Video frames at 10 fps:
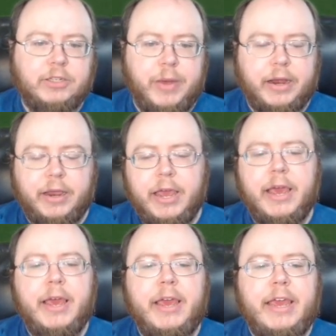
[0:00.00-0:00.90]
spec.
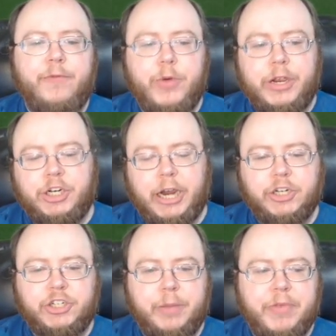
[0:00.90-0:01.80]
If we
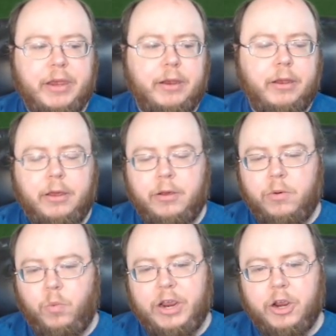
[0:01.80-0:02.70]
change something,
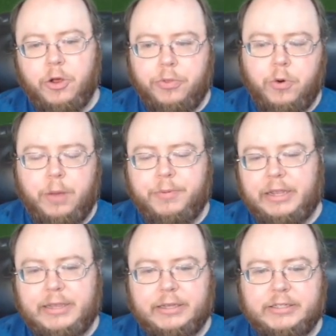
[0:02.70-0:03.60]
we can go through,
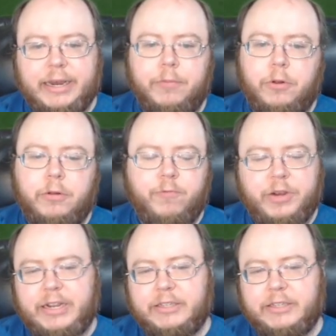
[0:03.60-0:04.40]
update the example. If we need